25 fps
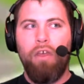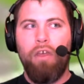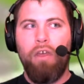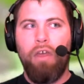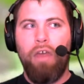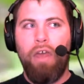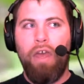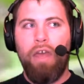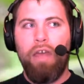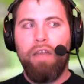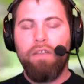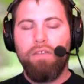
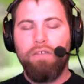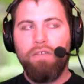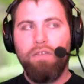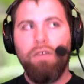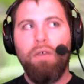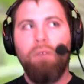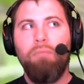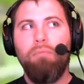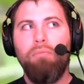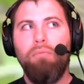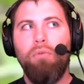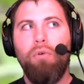at
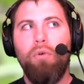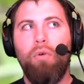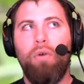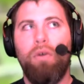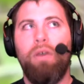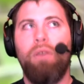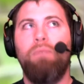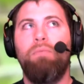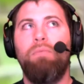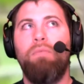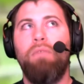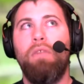some
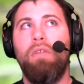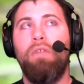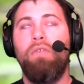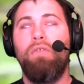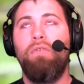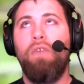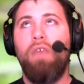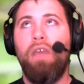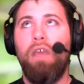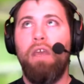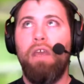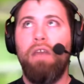point,
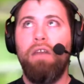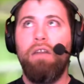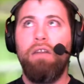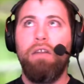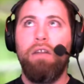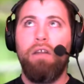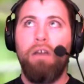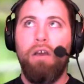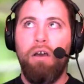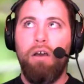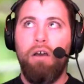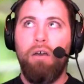they
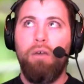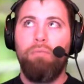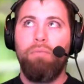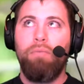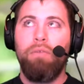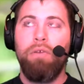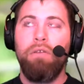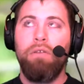ended up